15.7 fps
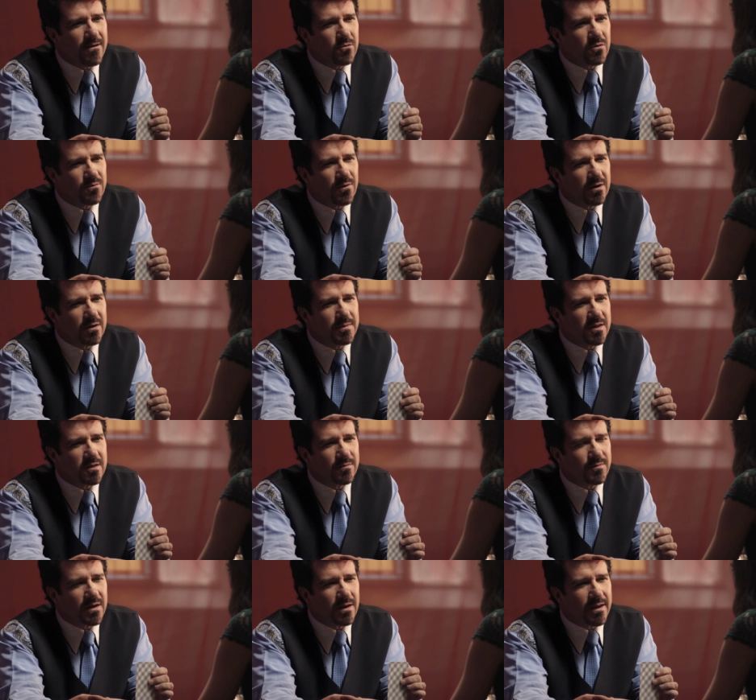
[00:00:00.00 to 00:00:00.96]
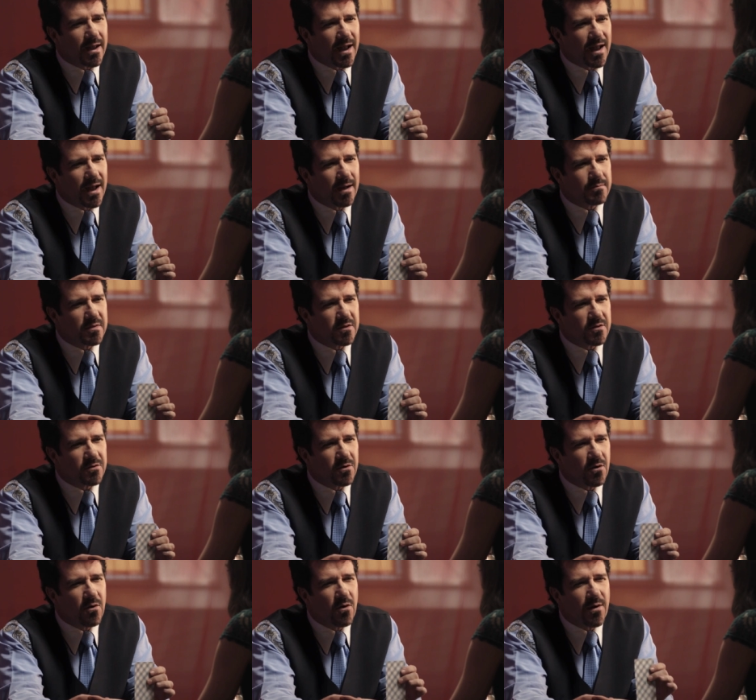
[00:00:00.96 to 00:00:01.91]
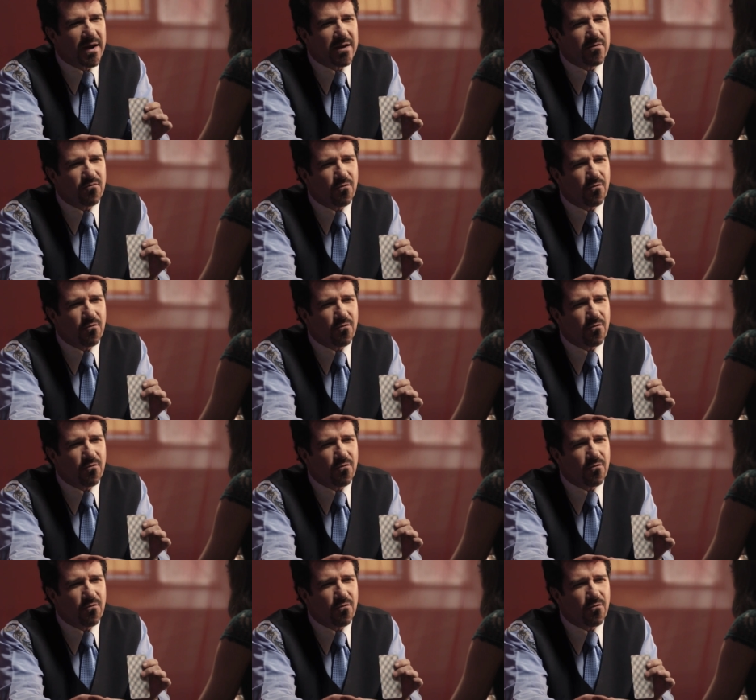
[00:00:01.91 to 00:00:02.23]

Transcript: It would probably be something like a hamster or a